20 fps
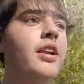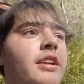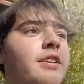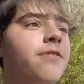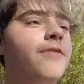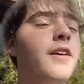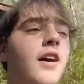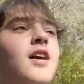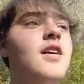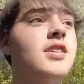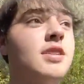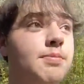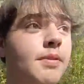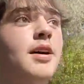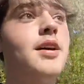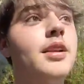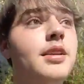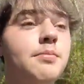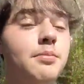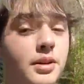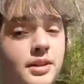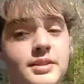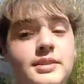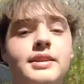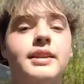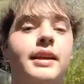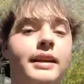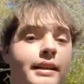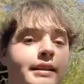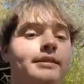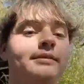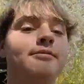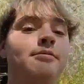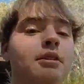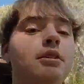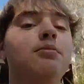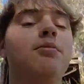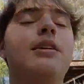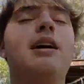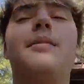Fox body Mustang
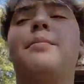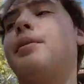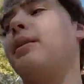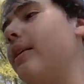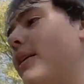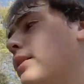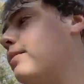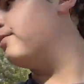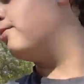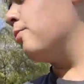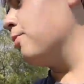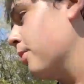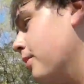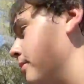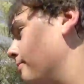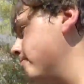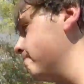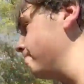is what I'm thinking for it.